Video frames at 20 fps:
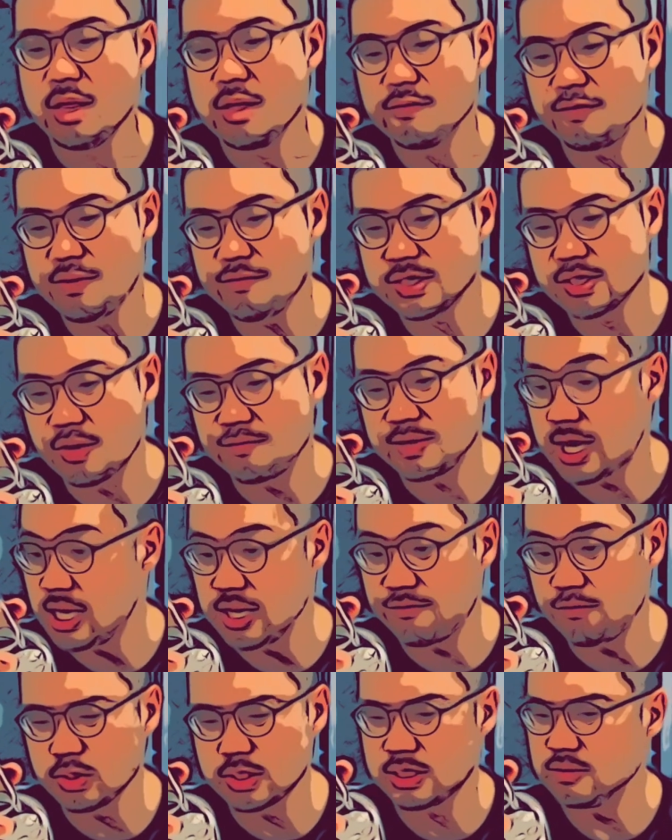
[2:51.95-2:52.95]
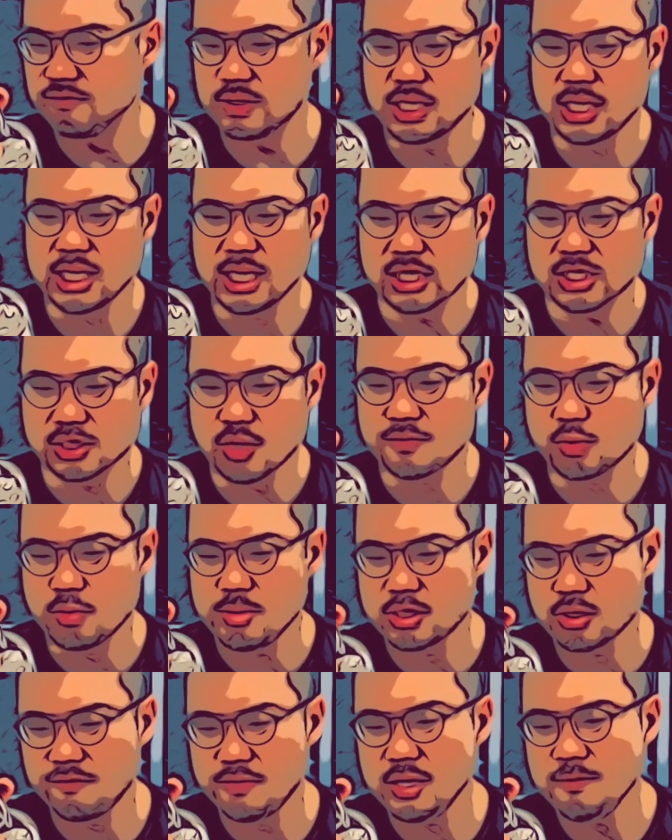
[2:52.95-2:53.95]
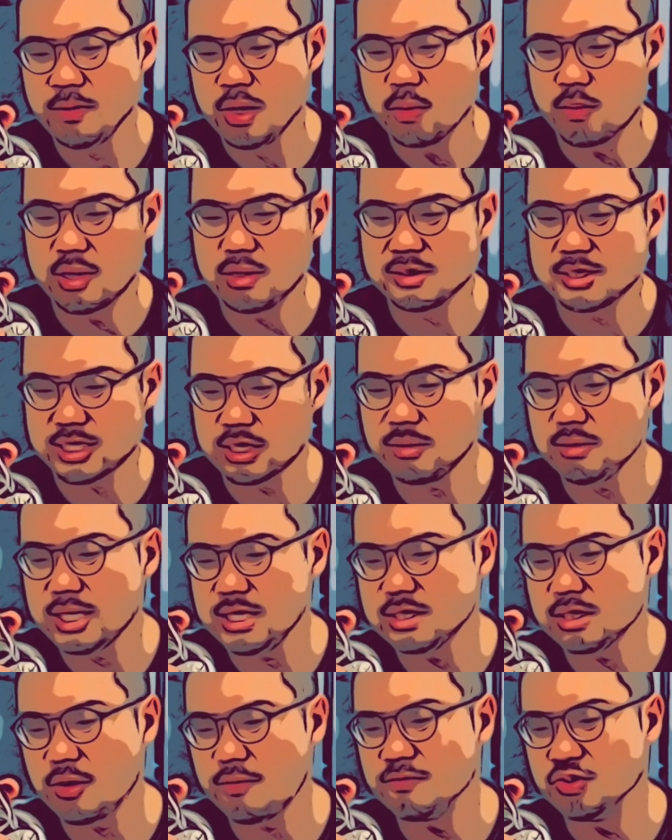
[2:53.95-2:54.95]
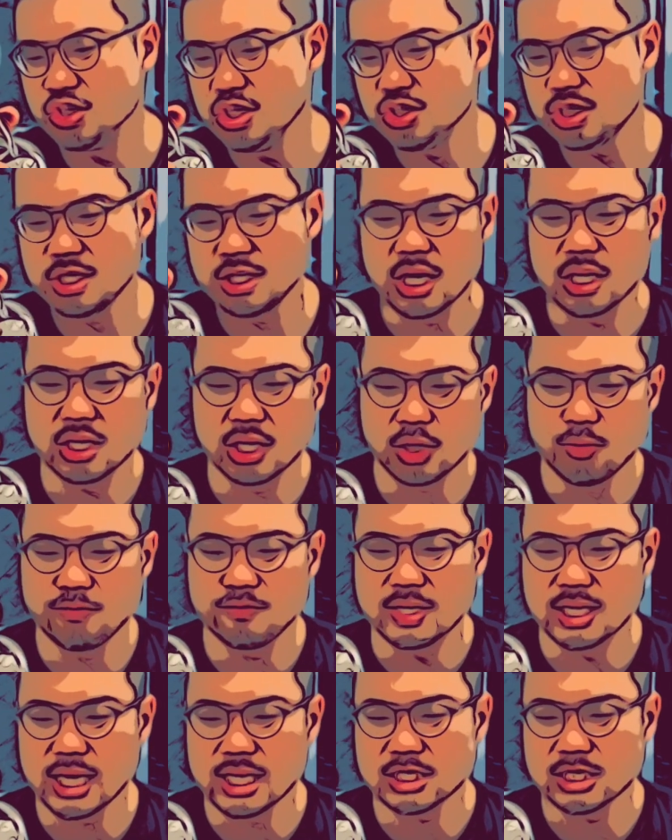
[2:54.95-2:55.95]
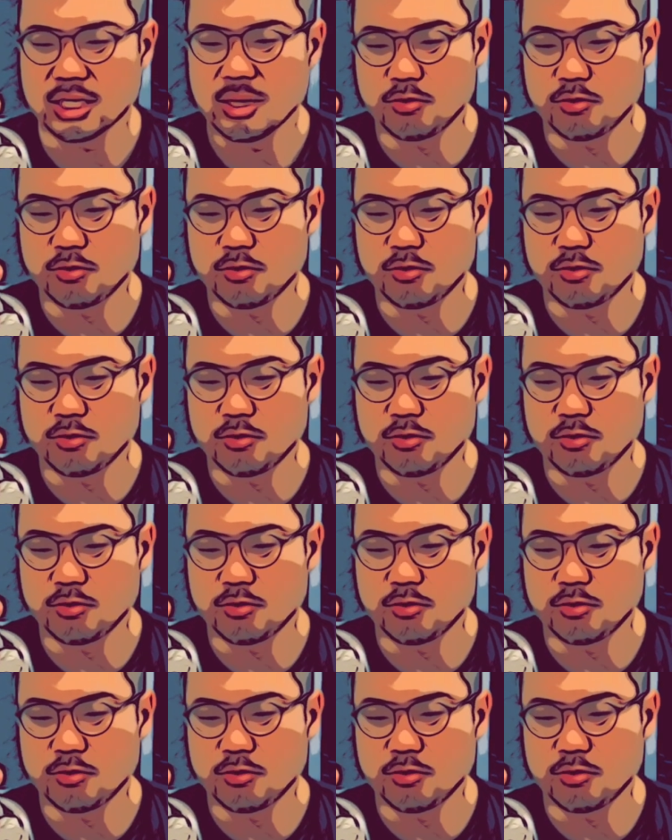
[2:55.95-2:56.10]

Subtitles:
Flavors of candied fruits, vanilla and soft creamy topping, while subtle hints of ginger and clove delight.